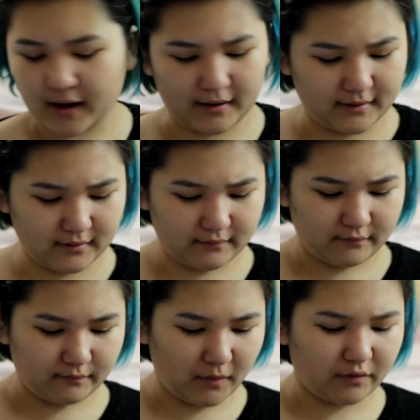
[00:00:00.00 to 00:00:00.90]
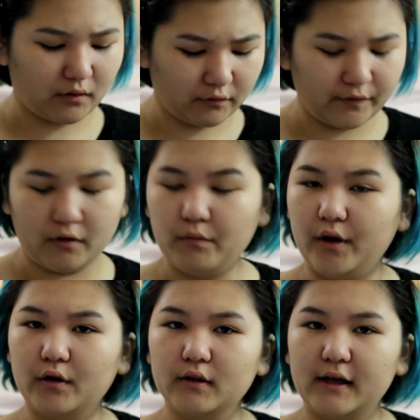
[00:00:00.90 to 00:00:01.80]
yeah, my throat felt
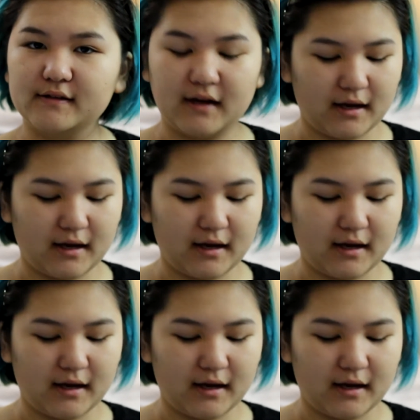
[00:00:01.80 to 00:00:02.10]
weird last